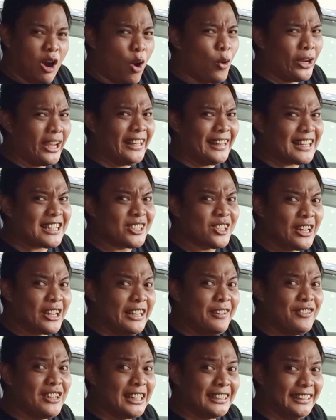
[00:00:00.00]
that's not even a
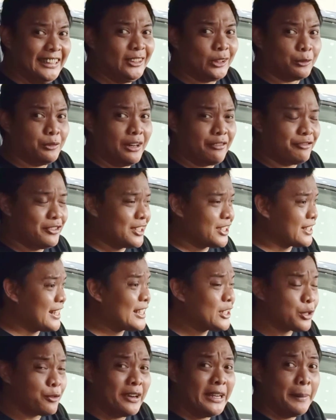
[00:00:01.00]
Tito reference, that's already
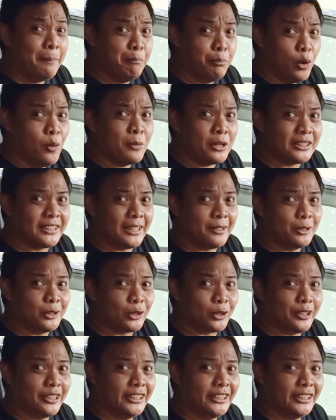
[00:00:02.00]
boomer territory.